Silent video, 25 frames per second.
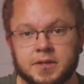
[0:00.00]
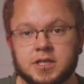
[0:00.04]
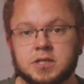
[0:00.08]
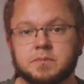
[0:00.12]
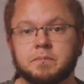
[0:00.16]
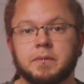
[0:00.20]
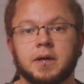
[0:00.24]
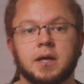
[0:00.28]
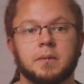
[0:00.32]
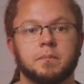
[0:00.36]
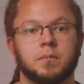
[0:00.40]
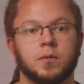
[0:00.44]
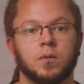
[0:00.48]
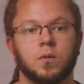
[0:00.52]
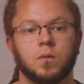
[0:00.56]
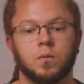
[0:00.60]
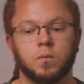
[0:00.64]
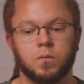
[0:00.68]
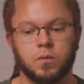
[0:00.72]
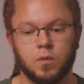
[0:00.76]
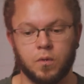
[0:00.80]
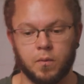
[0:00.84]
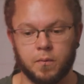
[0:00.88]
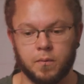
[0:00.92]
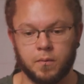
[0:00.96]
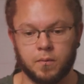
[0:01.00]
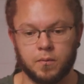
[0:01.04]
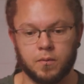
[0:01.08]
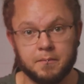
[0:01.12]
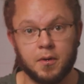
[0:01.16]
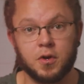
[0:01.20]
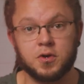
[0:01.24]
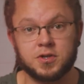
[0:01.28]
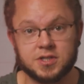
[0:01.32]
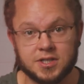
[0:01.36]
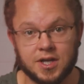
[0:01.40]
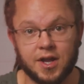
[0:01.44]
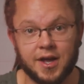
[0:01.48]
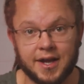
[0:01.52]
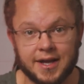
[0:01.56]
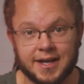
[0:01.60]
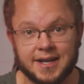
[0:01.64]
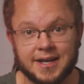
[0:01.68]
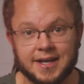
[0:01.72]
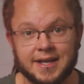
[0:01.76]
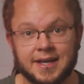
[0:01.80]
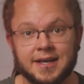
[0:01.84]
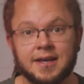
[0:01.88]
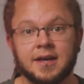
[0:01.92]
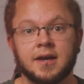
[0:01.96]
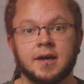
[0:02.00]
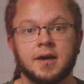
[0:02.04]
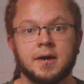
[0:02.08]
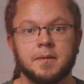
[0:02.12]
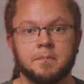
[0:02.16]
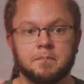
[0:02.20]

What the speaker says: These people will most likely